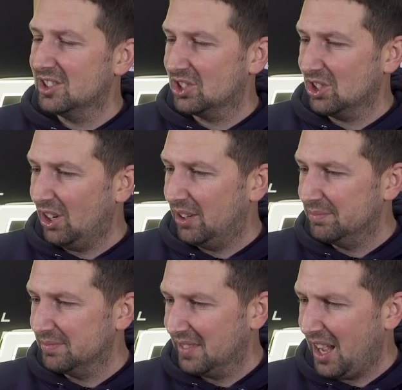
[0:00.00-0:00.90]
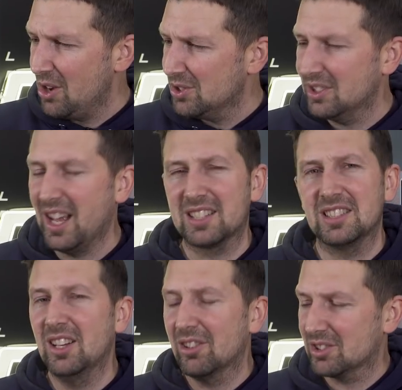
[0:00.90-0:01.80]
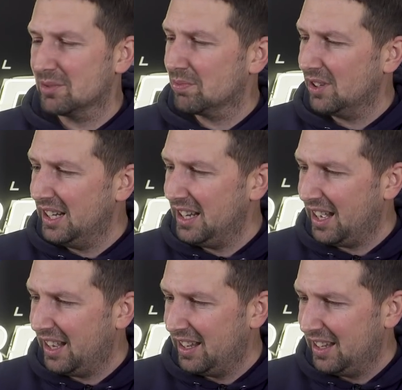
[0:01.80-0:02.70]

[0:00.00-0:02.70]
shot. That ocean actually looks pretty uh,